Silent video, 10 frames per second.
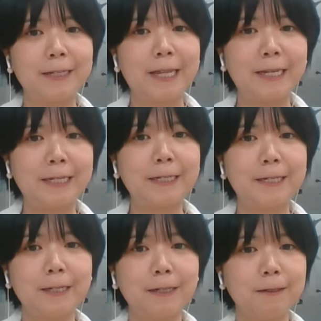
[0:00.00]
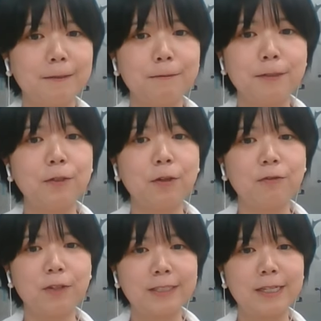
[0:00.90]
like, you know,
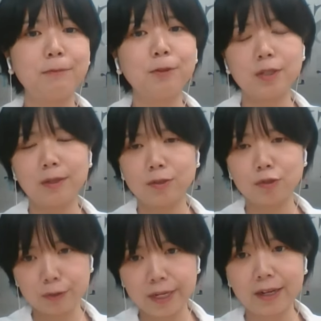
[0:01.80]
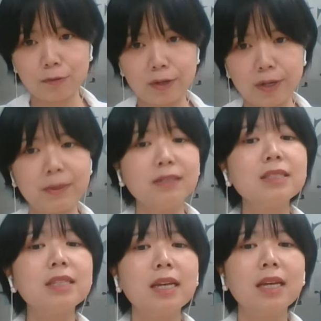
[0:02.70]
for example, the trade
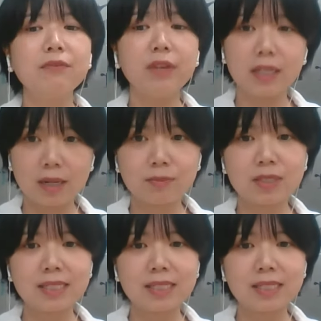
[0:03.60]
agreement Vietnam